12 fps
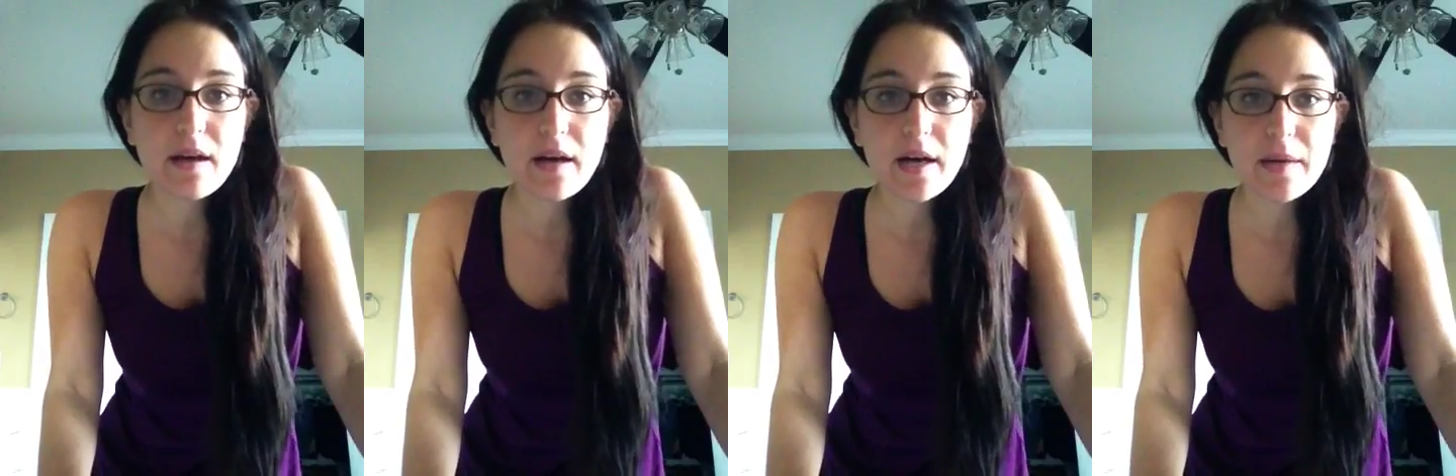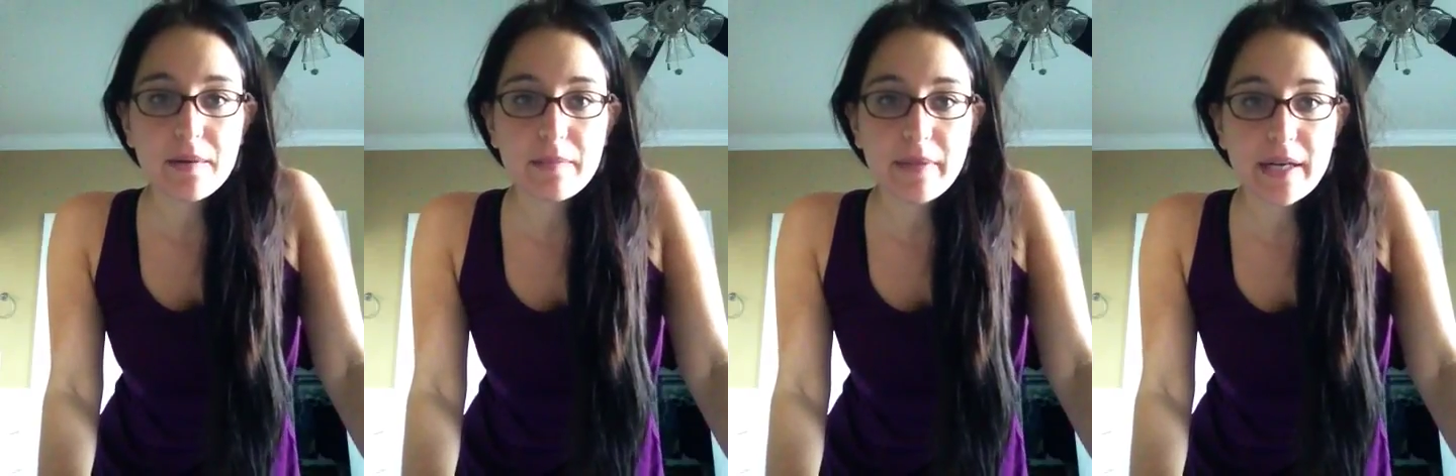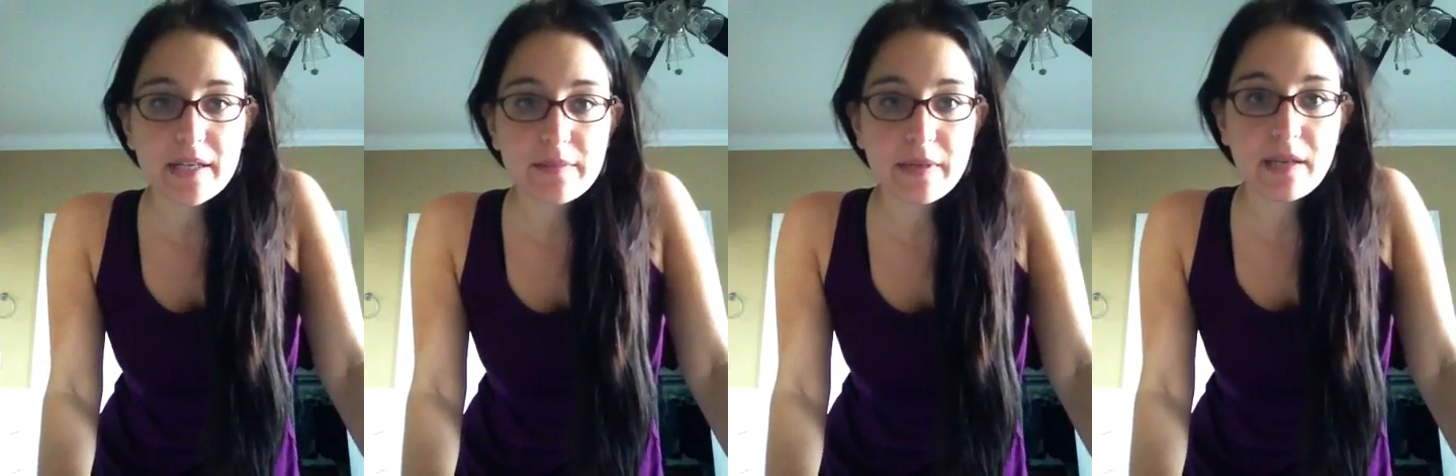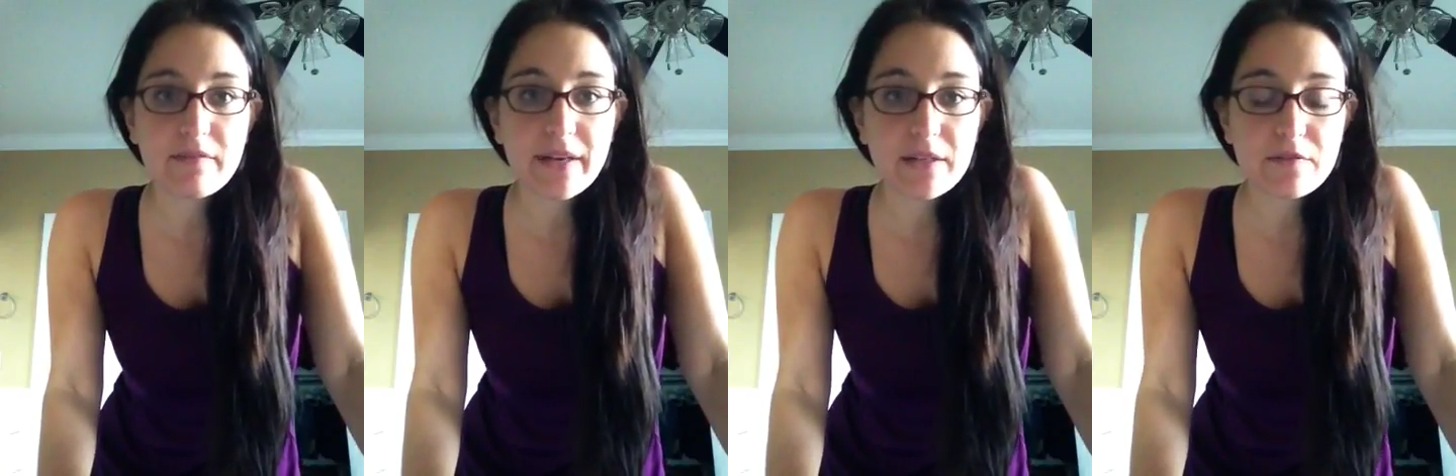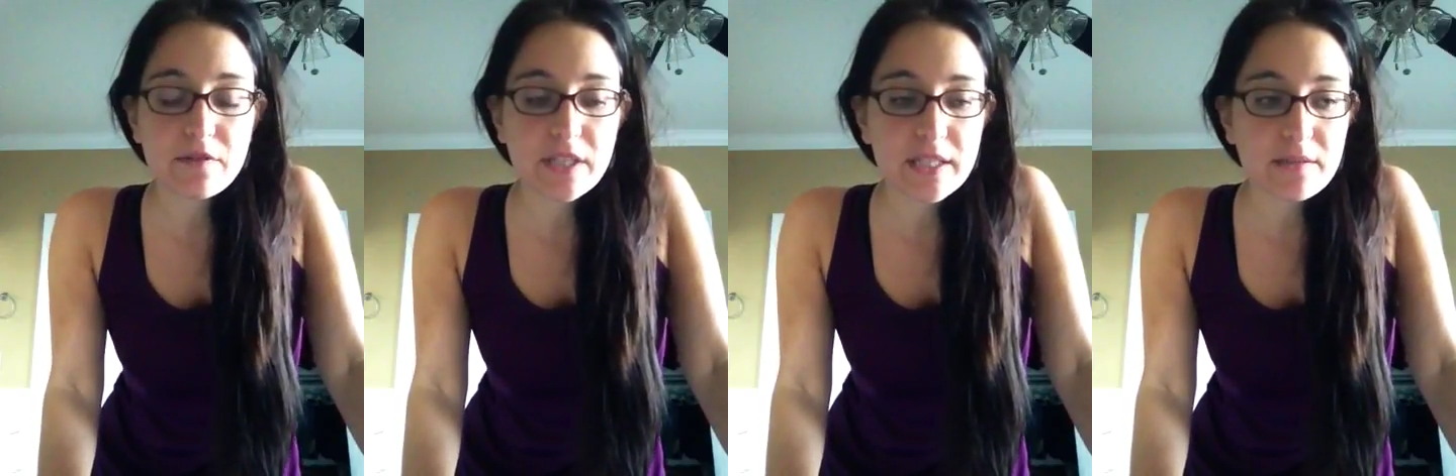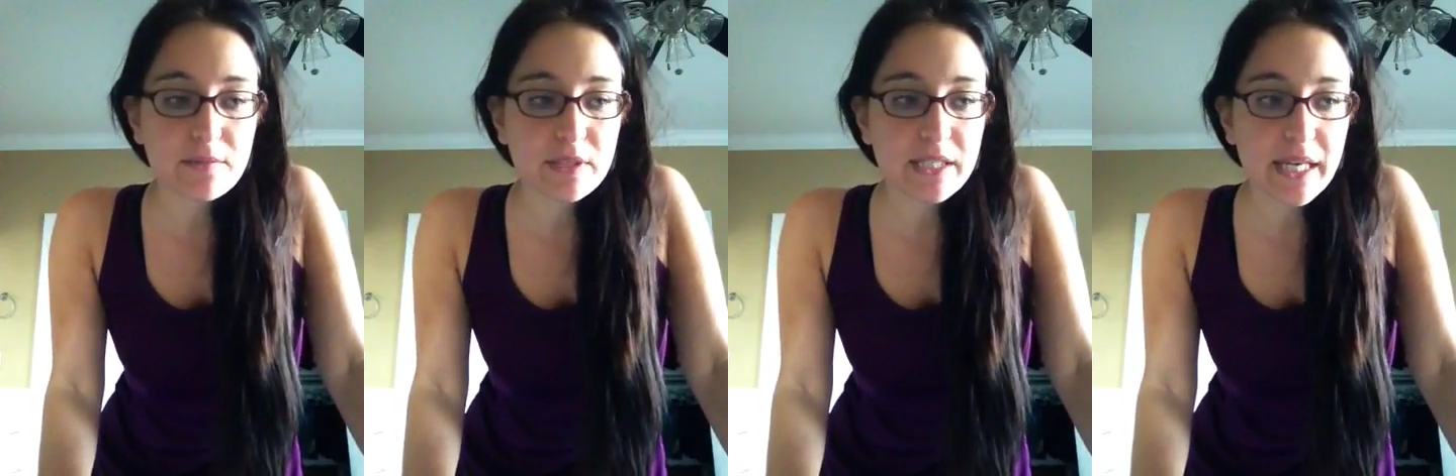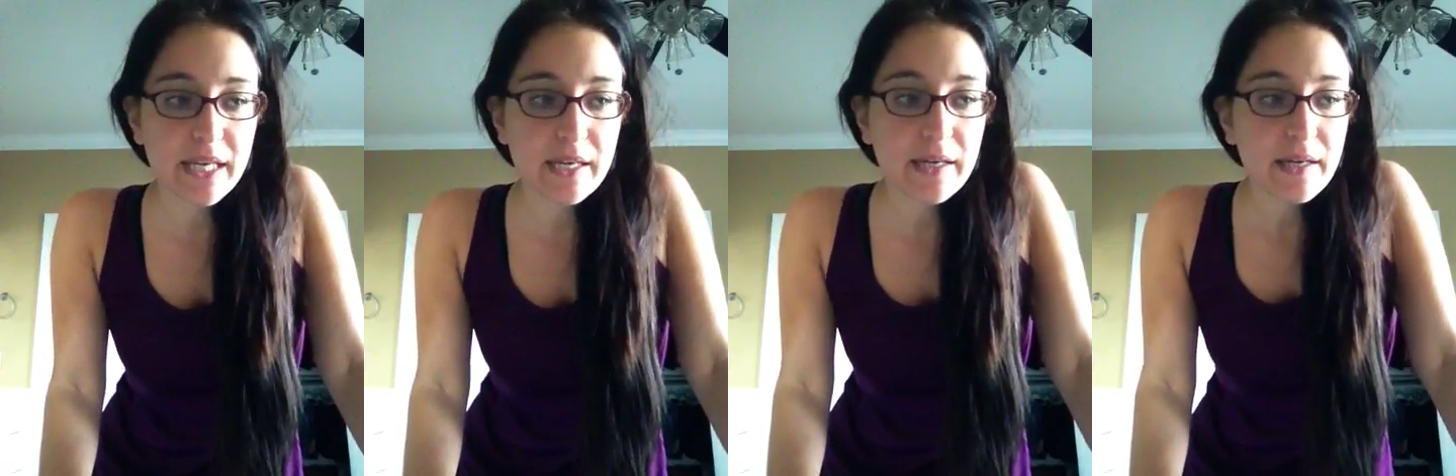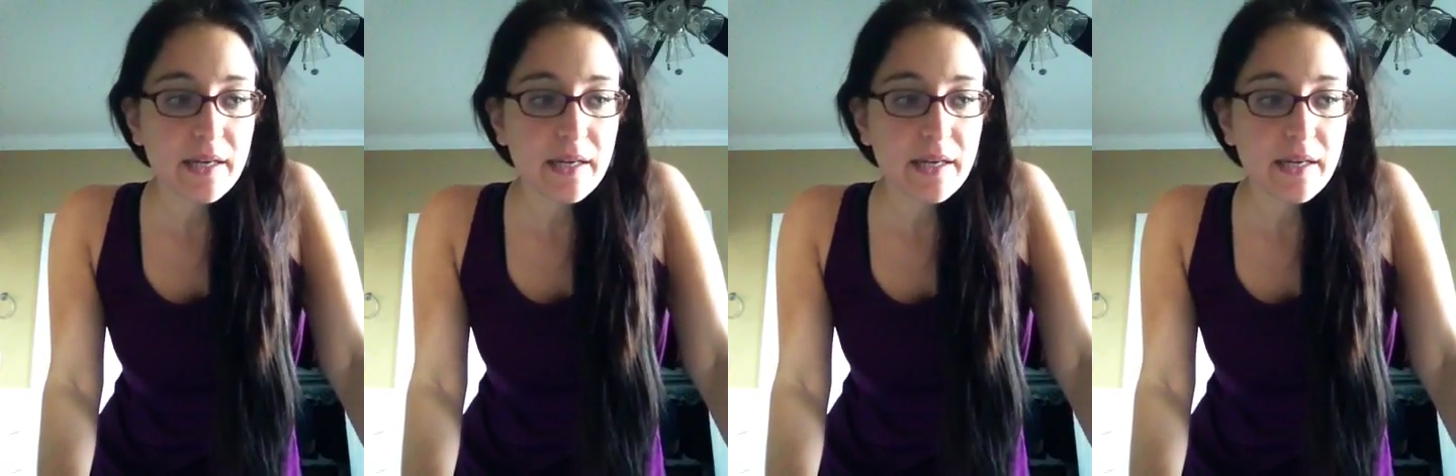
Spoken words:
and my husband can vouch for this, would take